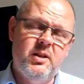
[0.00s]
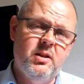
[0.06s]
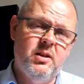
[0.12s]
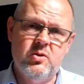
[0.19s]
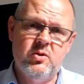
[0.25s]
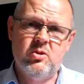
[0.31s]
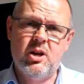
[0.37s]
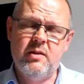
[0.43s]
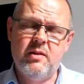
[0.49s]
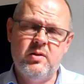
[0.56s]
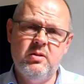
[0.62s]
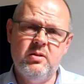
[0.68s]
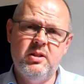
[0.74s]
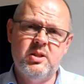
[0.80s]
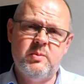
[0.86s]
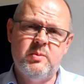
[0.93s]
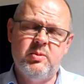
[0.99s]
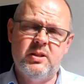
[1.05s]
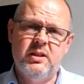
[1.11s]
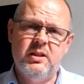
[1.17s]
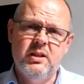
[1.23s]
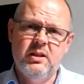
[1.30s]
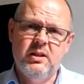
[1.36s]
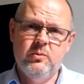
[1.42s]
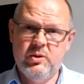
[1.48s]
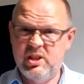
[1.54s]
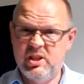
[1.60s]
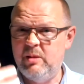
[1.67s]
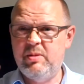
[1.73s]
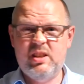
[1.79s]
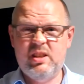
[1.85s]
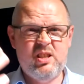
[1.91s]
of the drive units, but which are
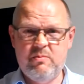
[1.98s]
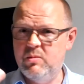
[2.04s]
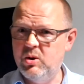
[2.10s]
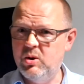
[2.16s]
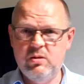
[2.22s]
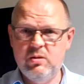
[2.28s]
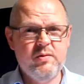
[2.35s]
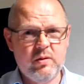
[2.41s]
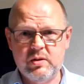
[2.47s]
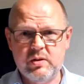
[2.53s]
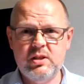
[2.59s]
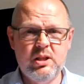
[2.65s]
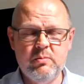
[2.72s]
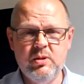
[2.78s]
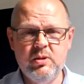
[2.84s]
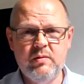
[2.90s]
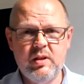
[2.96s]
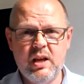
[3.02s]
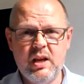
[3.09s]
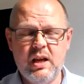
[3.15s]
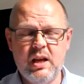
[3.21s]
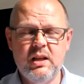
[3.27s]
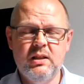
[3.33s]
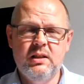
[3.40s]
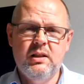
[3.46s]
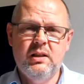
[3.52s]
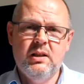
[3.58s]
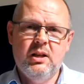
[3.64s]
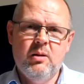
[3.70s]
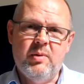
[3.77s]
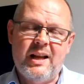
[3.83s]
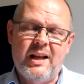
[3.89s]
the bits that move, obviously, that move the air.
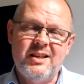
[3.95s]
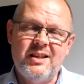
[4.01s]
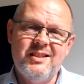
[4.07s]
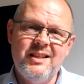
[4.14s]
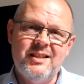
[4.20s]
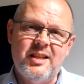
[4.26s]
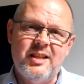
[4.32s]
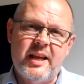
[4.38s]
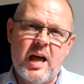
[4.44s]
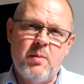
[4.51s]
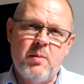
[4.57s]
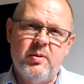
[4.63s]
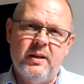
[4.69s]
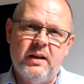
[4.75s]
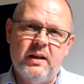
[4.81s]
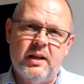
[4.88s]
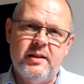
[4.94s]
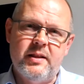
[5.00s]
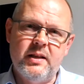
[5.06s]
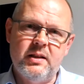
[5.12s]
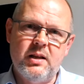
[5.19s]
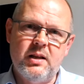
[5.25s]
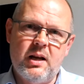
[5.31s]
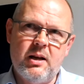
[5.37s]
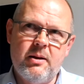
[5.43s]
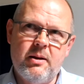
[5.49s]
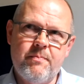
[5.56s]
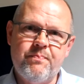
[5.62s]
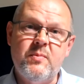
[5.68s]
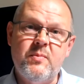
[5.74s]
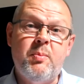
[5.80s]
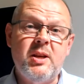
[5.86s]
But actually, it's the cabinet. I think
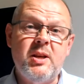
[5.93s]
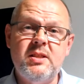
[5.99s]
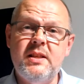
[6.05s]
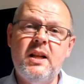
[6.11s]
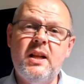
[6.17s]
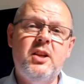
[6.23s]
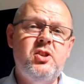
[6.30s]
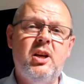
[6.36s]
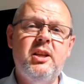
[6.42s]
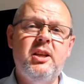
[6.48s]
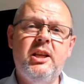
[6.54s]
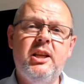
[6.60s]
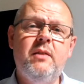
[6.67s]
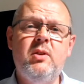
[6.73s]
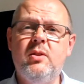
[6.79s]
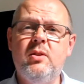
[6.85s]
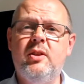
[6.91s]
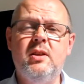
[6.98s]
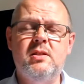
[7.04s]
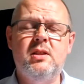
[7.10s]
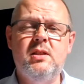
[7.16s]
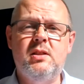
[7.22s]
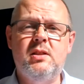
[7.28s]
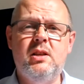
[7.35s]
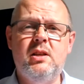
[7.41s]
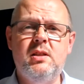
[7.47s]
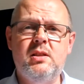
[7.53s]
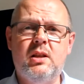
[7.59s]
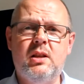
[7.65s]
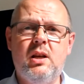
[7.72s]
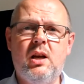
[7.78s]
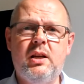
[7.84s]
the best analogy I can give you of this
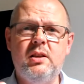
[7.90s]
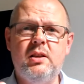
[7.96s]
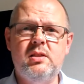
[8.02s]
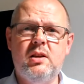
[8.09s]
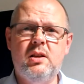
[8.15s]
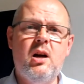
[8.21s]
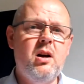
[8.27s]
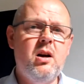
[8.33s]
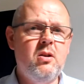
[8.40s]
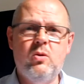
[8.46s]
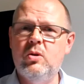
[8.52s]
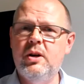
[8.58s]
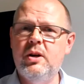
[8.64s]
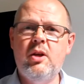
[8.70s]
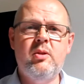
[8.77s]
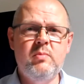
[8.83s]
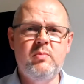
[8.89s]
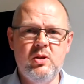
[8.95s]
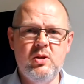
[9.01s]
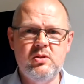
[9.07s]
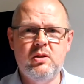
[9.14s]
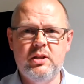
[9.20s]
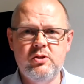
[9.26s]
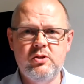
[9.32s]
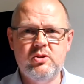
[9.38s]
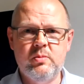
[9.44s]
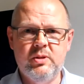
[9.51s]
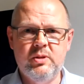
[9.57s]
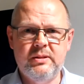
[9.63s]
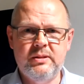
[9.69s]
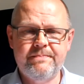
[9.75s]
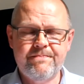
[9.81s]
is a guitar or another musical
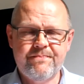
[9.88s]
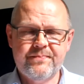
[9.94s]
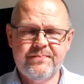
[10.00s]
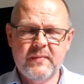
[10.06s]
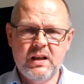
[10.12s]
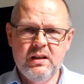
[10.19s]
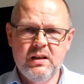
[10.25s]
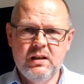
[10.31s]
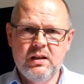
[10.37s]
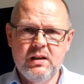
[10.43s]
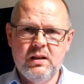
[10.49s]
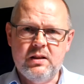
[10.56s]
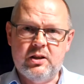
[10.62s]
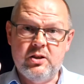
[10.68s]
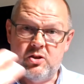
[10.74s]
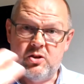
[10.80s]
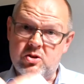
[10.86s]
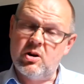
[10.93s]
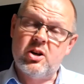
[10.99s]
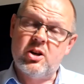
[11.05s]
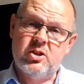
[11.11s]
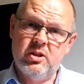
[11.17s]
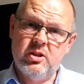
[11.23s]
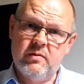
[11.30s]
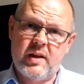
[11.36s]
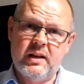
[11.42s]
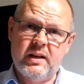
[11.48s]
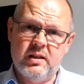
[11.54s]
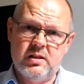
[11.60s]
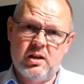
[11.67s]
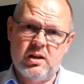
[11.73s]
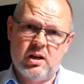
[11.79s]
instrument. The construction of
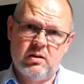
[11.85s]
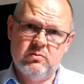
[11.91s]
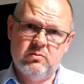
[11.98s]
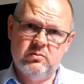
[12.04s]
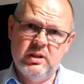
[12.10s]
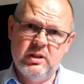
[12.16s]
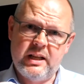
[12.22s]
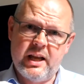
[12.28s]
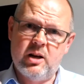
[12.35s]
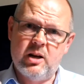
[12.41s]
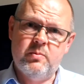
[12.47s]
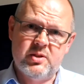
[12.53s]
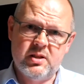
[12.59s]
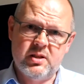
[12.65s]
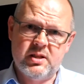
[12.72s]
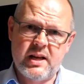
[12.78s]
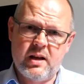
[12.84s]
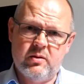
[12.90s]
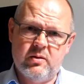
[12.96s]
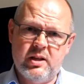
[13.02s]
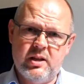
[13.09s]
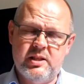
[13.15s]
that guitar really helps the sound. It's